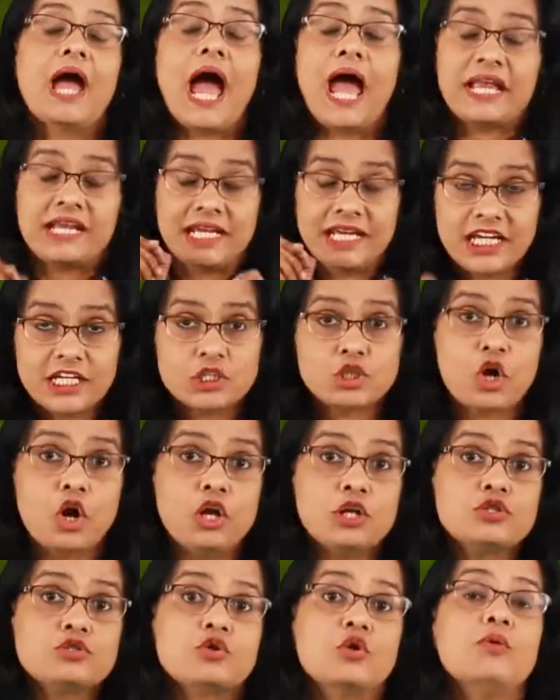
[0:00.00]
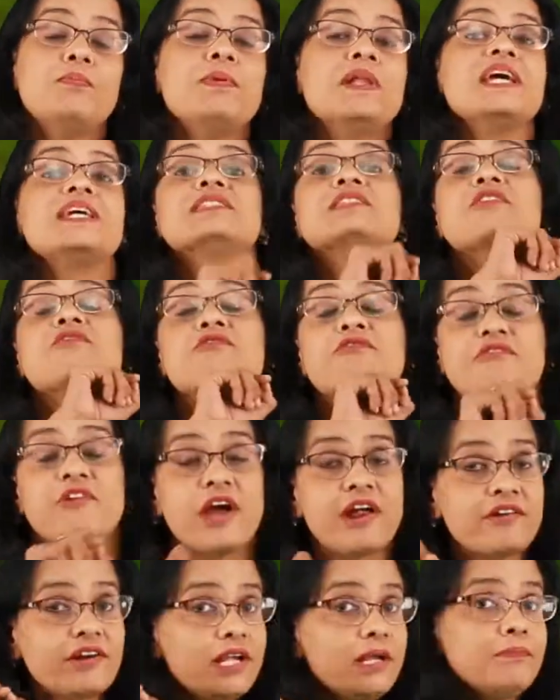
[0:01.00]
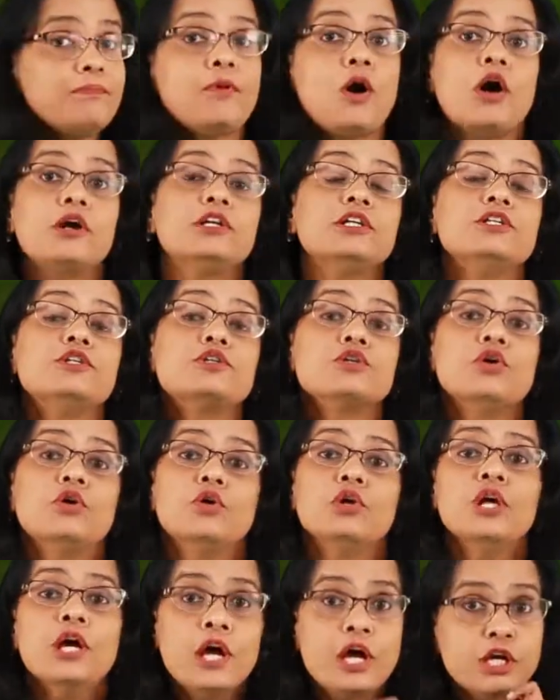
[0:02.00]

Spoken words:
and it also plays a very important role